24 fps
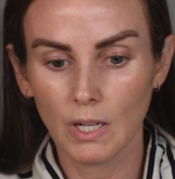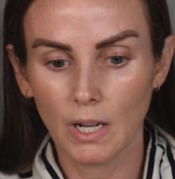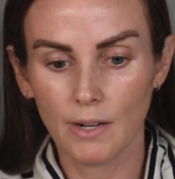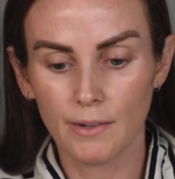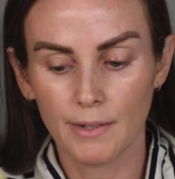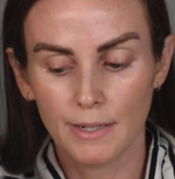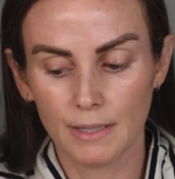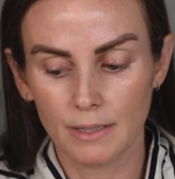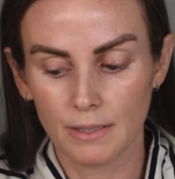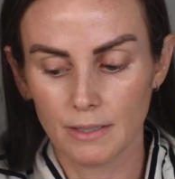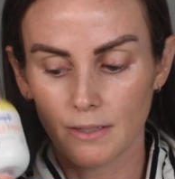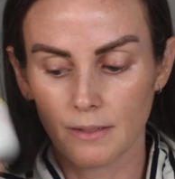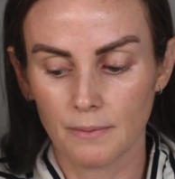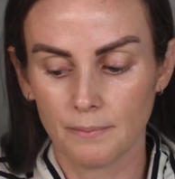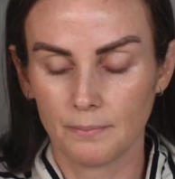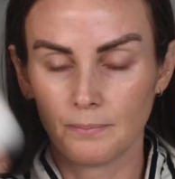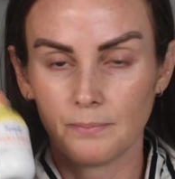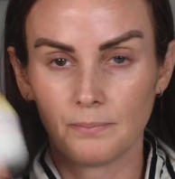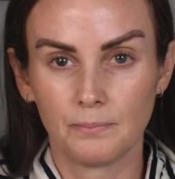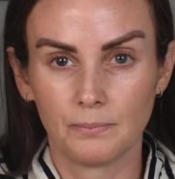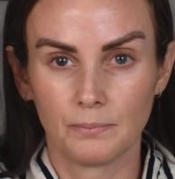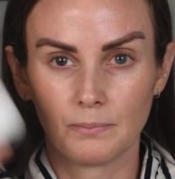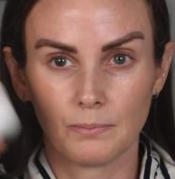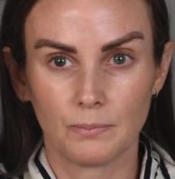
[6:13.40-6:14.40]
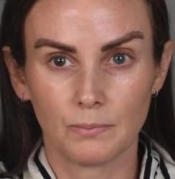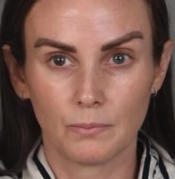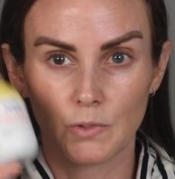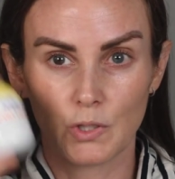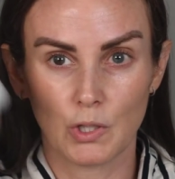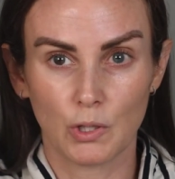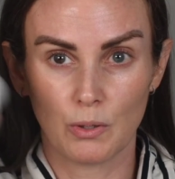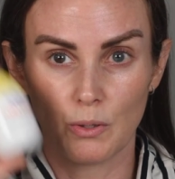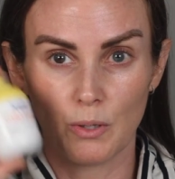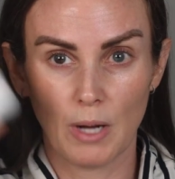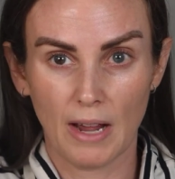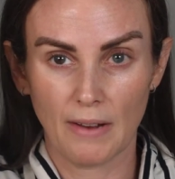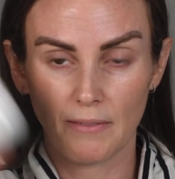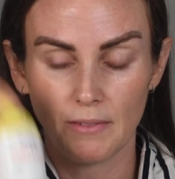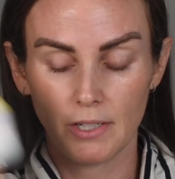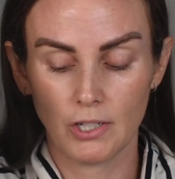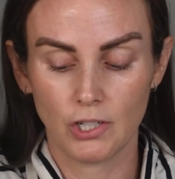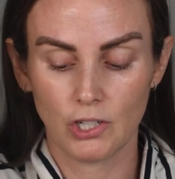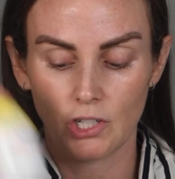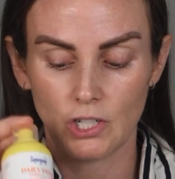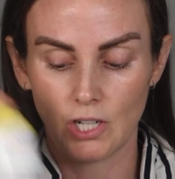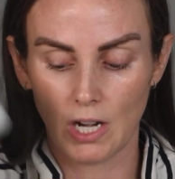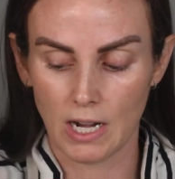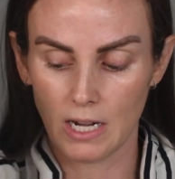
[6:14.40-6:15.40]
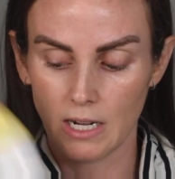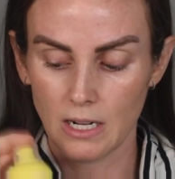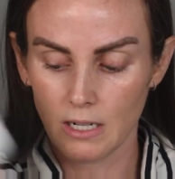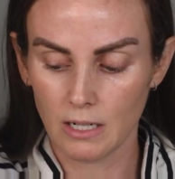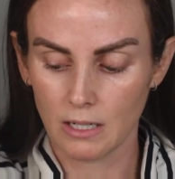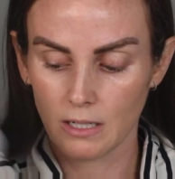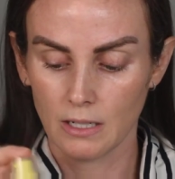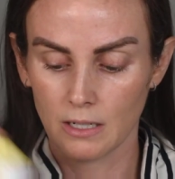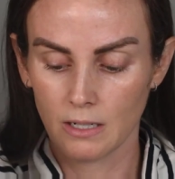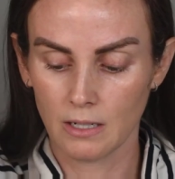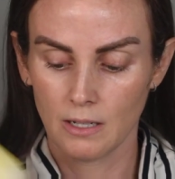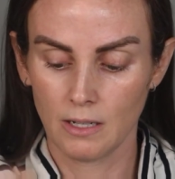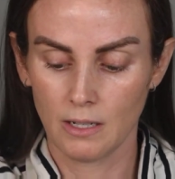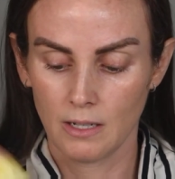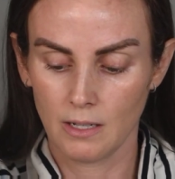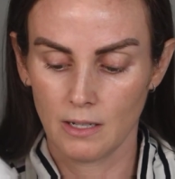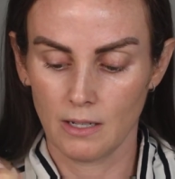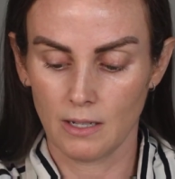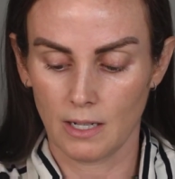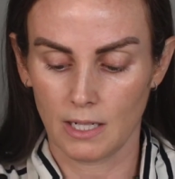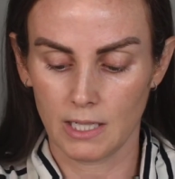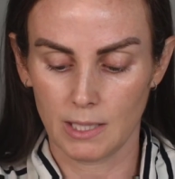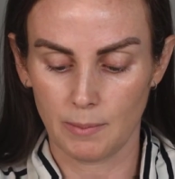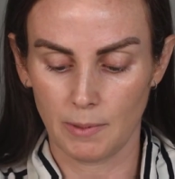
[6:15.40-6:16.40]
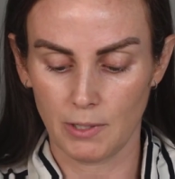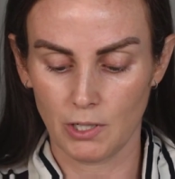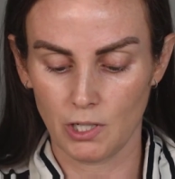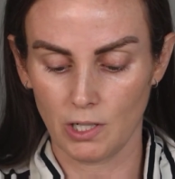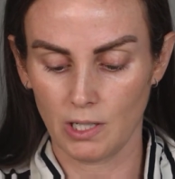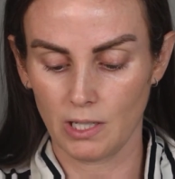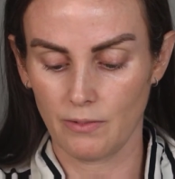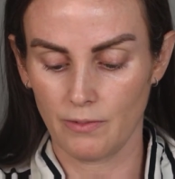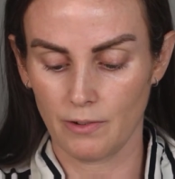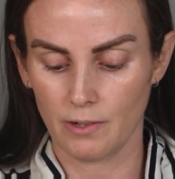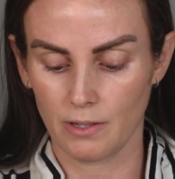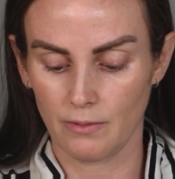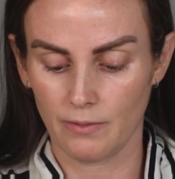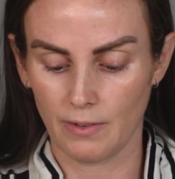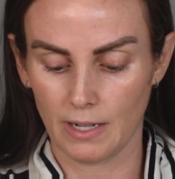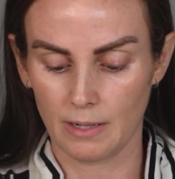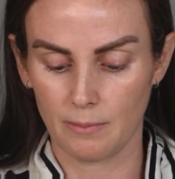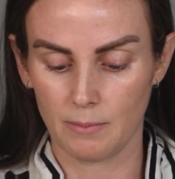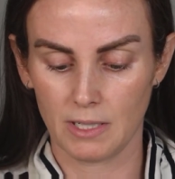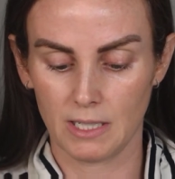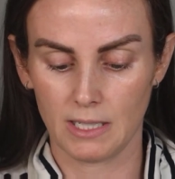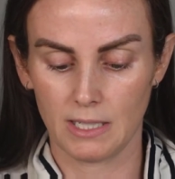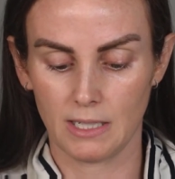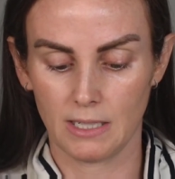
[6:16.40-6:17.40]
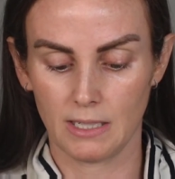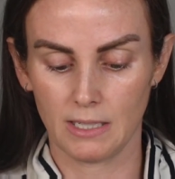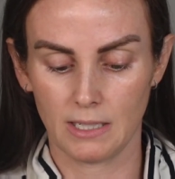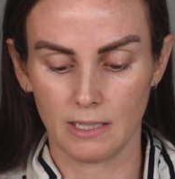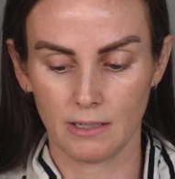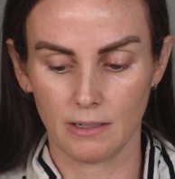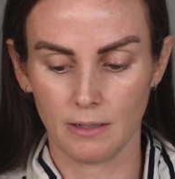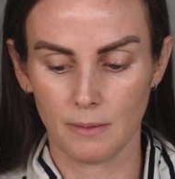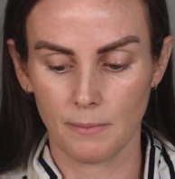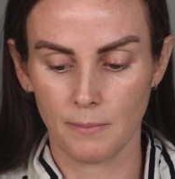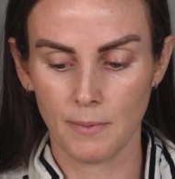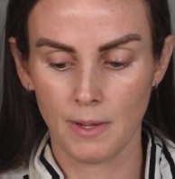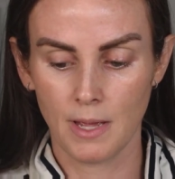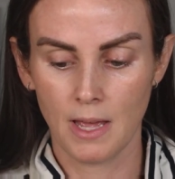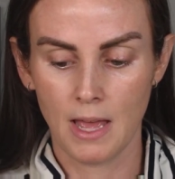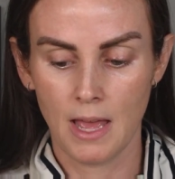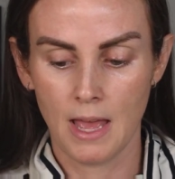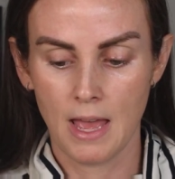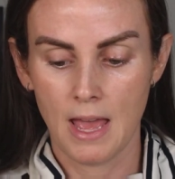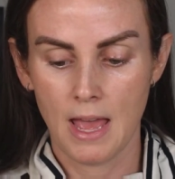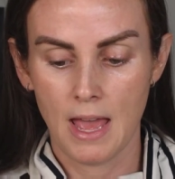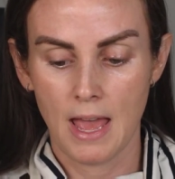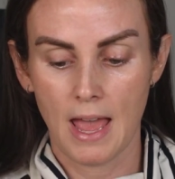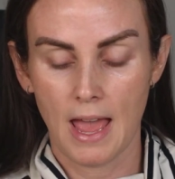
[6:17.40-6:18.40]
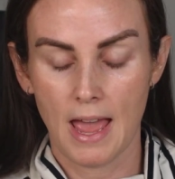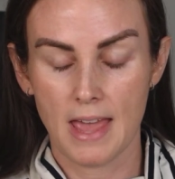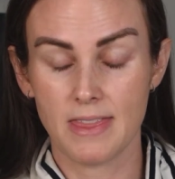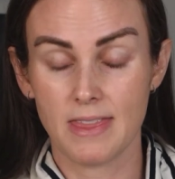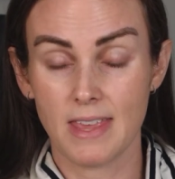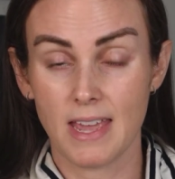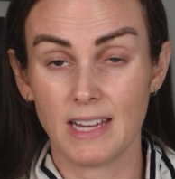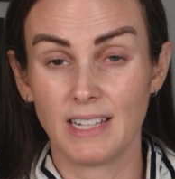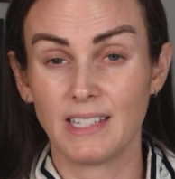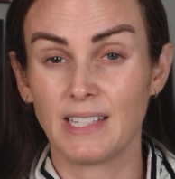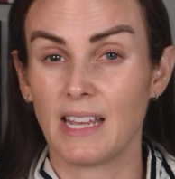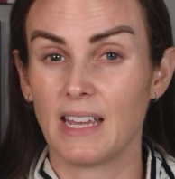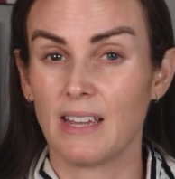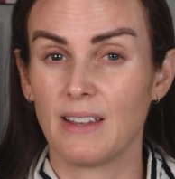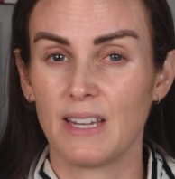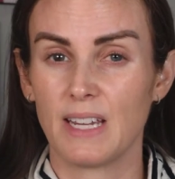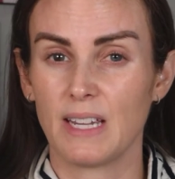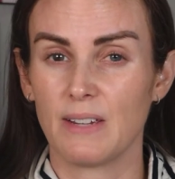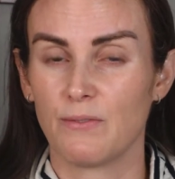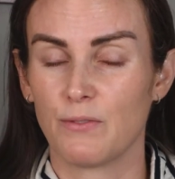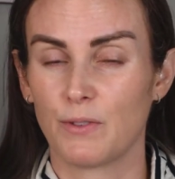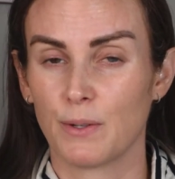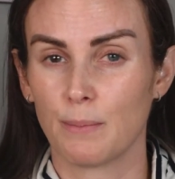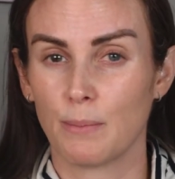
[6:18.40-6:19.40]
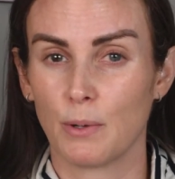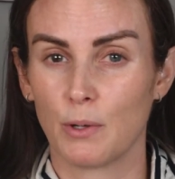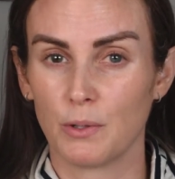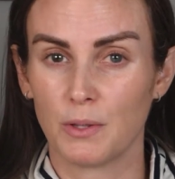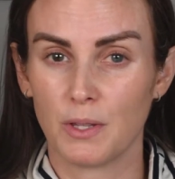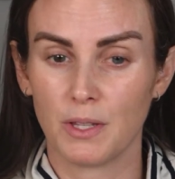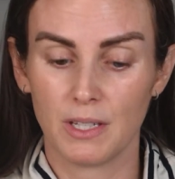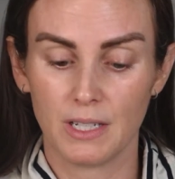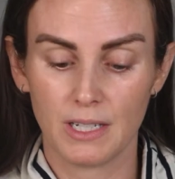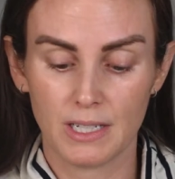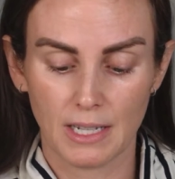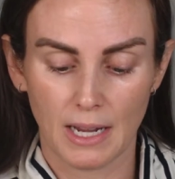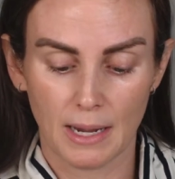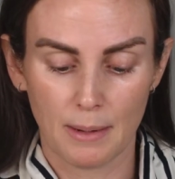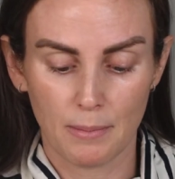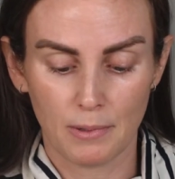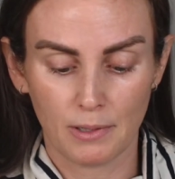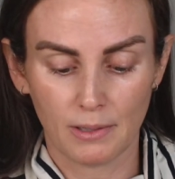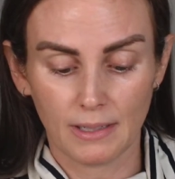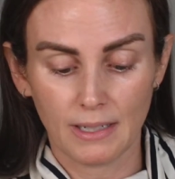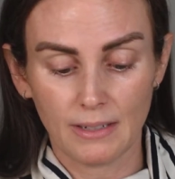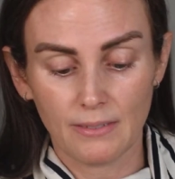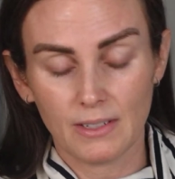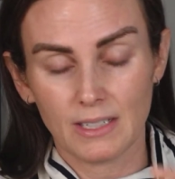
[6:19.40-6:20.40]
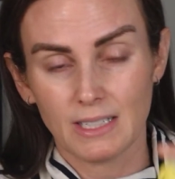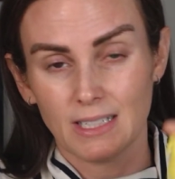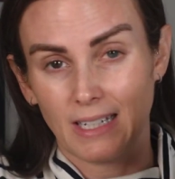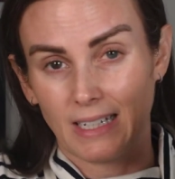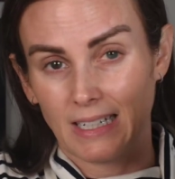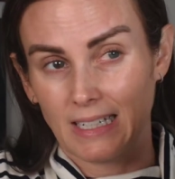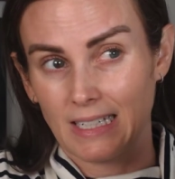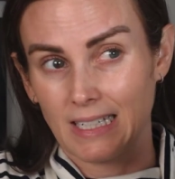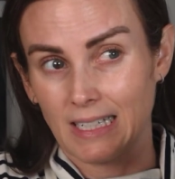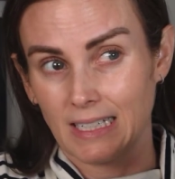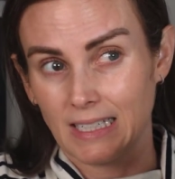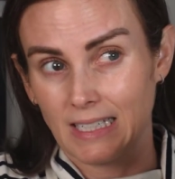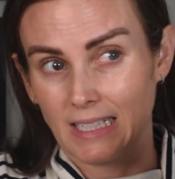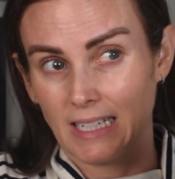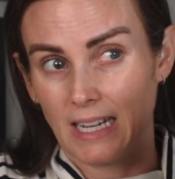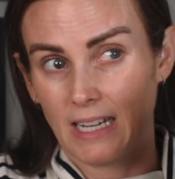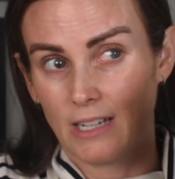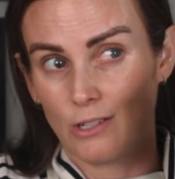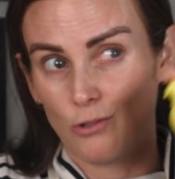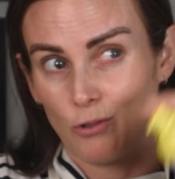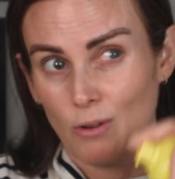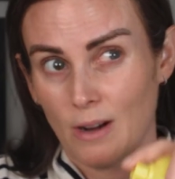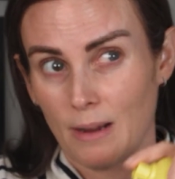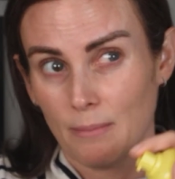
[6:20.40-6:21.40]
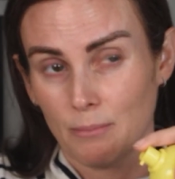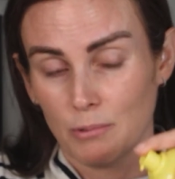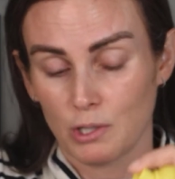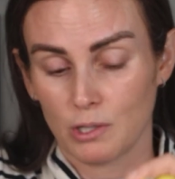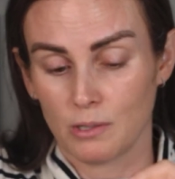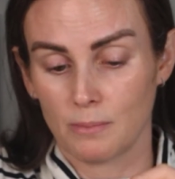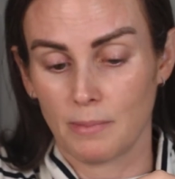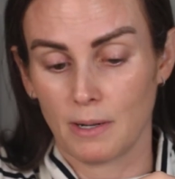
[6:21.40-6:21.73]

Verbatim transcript: All right, so you have to shake, especially for the vitamin C serum, and they say for both of these, I believe it's like 6 to 8 drops or